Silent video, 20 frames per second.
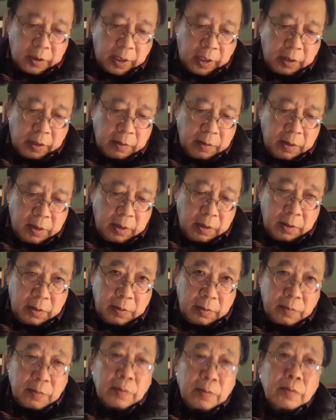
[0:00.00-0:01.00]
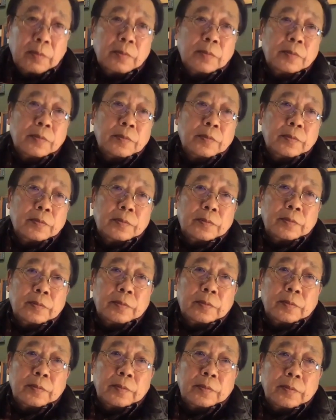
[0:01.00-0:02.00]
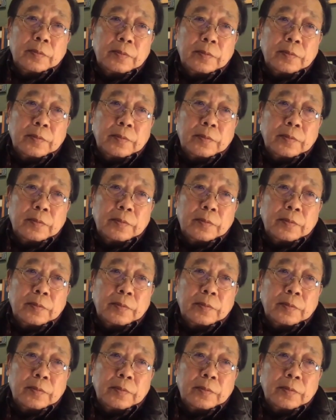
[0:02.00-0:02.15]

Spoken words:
Hey, Ro, can we hear more about this?